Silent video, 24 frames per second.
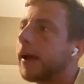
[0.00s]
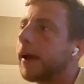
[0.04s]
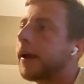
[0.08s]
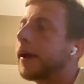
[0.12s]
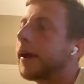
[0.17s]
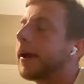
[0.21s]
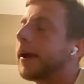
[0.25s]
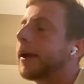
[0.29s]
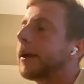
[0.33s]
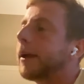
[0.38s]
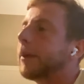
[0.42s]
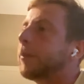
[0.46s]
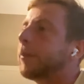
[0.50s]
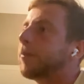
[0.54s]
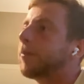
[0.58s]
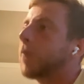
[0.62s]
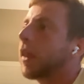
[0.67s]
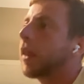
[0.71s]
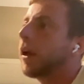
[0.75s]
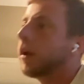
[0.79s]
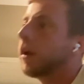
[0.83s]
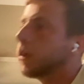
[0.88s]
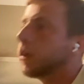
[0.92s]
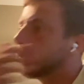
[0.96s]
Um,
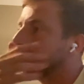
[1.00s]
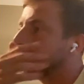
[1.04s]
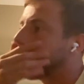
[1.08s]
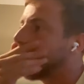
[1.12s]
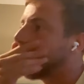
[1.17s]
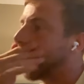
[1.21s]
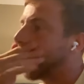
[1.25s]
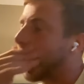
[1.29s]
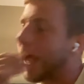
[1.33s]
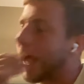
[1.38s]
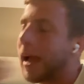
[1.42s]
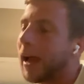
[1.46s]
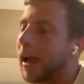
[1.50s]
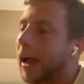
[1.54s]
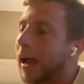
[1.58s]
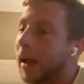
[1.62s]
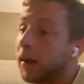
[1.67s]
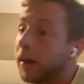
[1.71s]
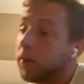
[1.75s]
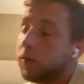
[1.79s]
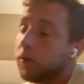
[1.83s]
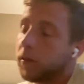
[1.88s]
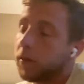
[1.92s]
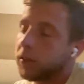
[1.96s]
so yeah,
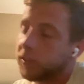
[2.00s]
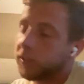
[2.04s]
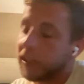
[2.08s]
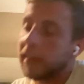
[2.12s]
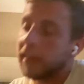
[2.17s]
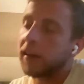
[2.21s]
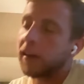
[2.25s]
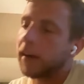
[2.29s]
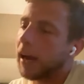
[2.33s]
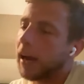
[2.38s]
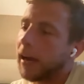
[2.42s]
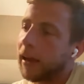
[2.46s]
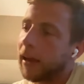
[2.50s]
I Sinner,